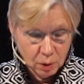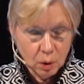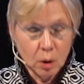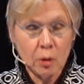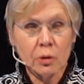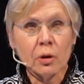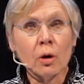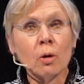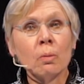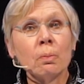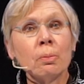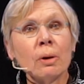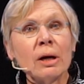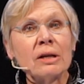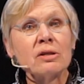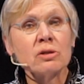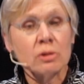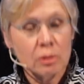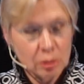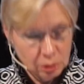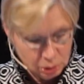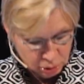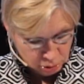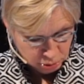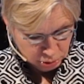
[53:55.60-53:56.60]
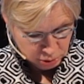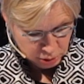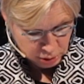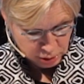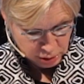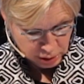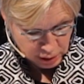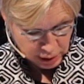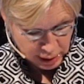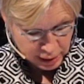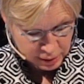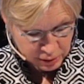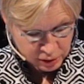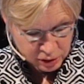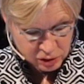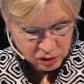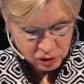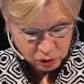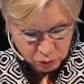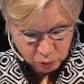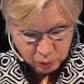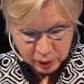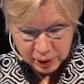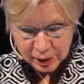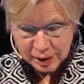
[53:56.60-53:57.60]
although Breton and the
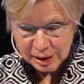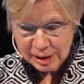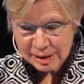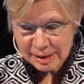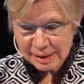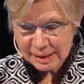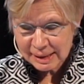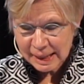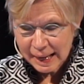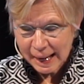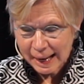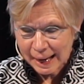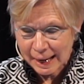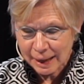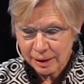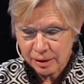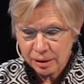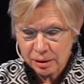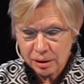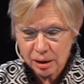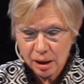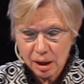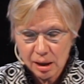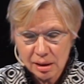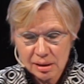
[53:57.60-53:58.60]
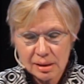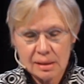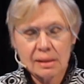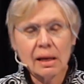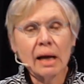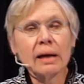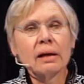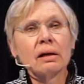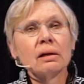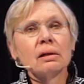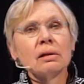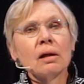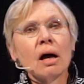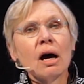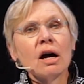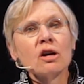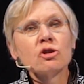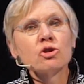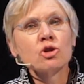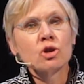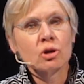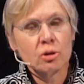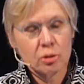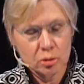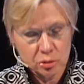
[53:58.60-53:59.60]
Surrealists added a
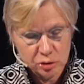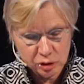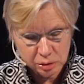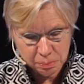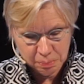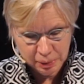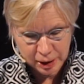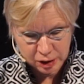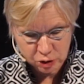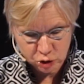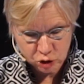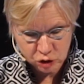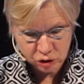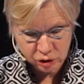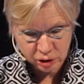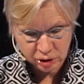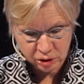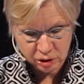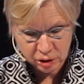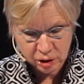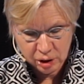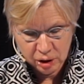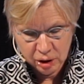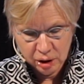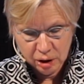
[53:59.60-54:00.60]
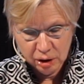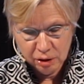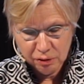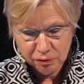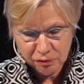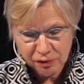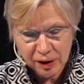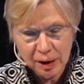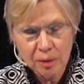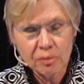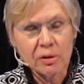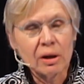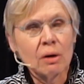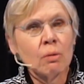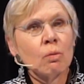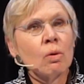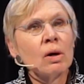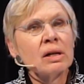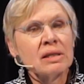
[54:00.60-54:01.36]
psychological dimension found at